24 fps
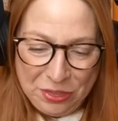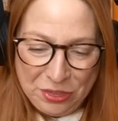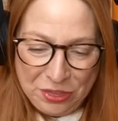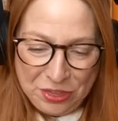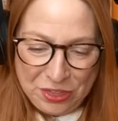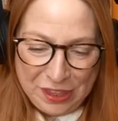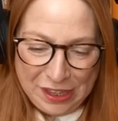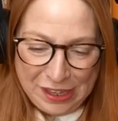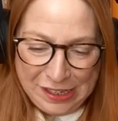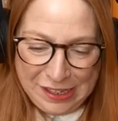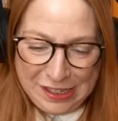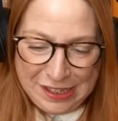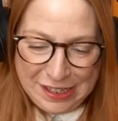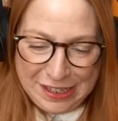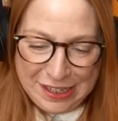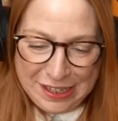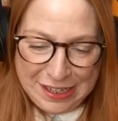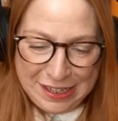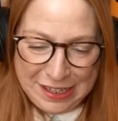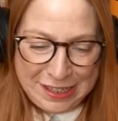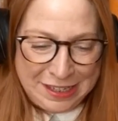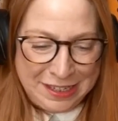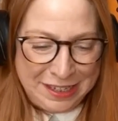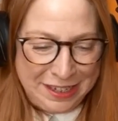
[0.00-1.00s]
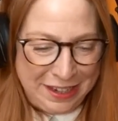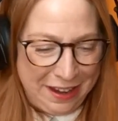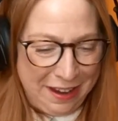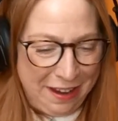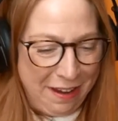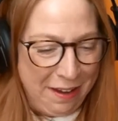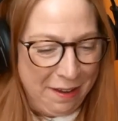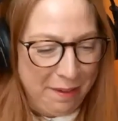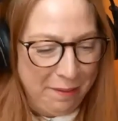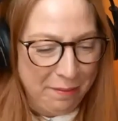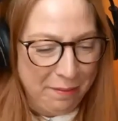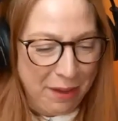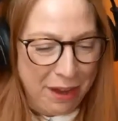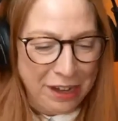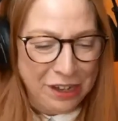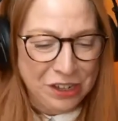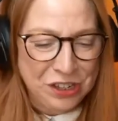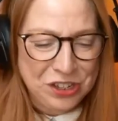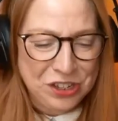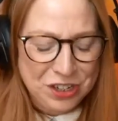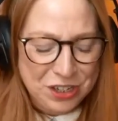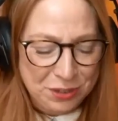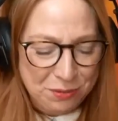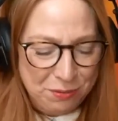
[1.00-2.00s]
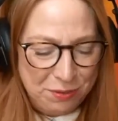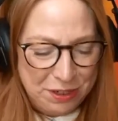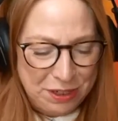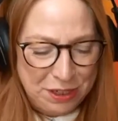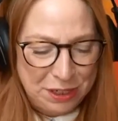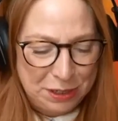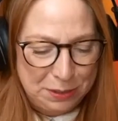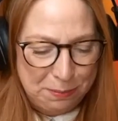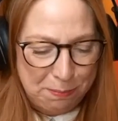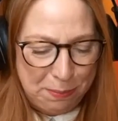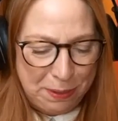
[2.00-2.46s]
This is. I just wanted to